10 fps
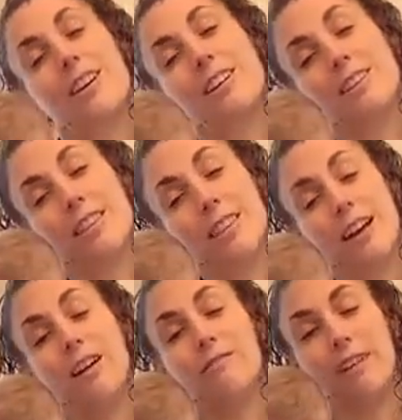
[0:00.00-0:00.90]
to the
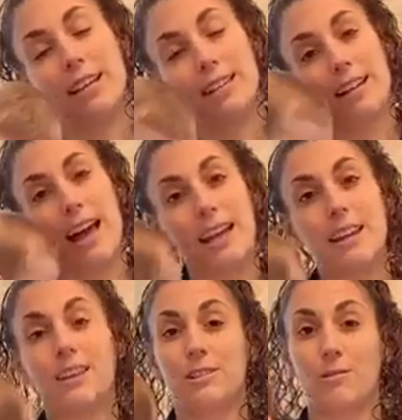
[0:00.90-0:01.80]
right side,
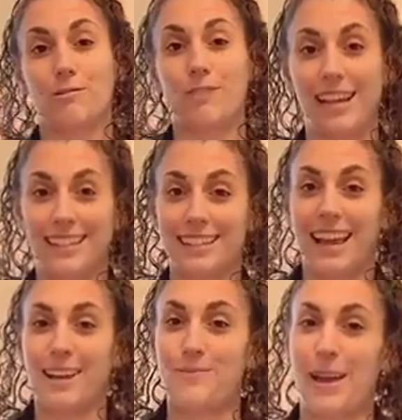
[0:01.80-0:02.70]
so right
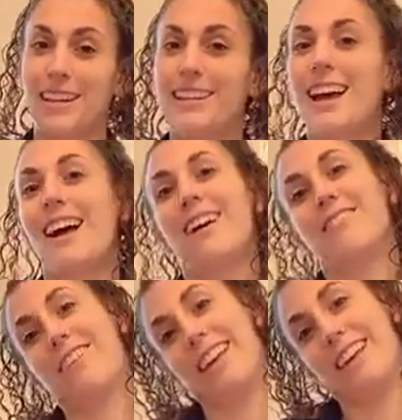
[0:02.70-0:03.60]
side bend,
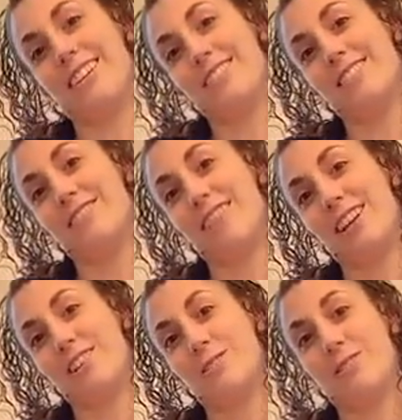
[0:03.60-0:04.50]
right ear to right
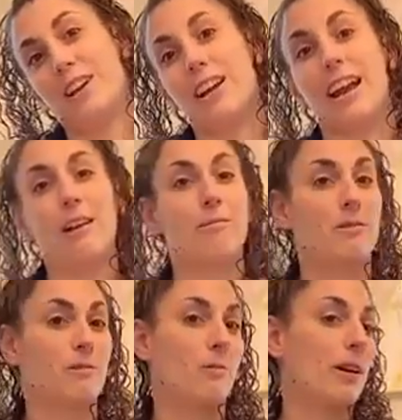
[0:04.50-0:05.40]
shoulder, and we
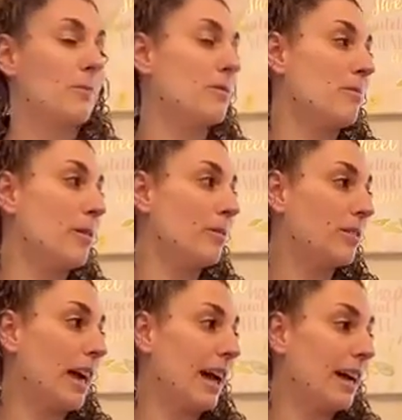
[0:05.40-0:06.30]
would want to promote
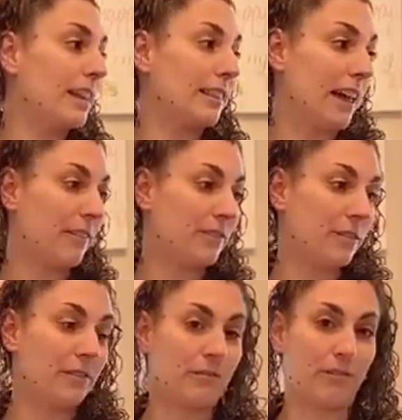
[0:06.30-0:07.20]
that left
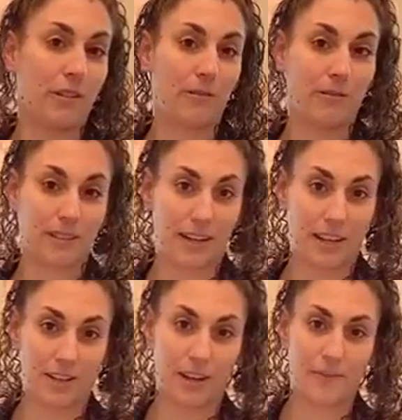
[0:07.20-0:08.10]

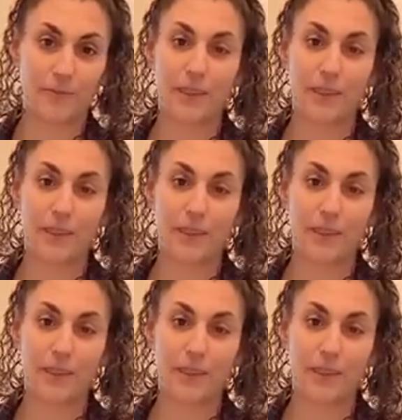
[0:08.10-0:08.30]
rotation.